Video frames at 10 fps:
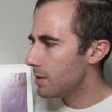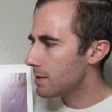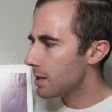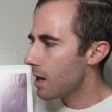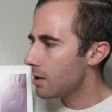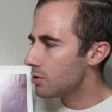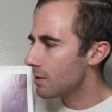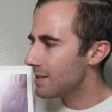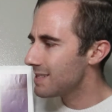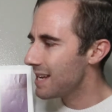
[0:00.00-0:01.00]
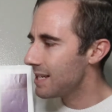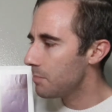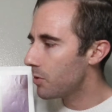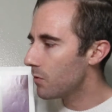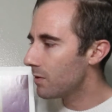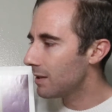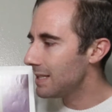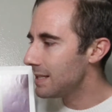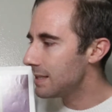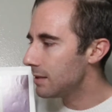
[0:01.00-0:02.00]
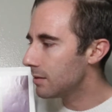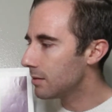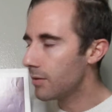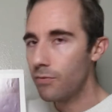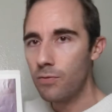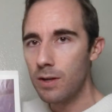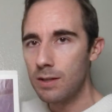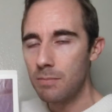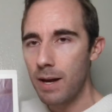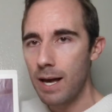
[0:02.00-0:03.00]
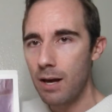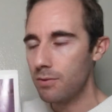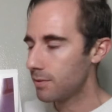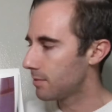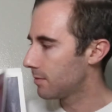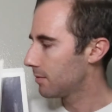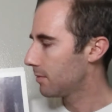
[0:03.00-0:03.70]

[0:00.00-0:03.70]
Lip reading: and saw a train standing perfectly still in front of my house.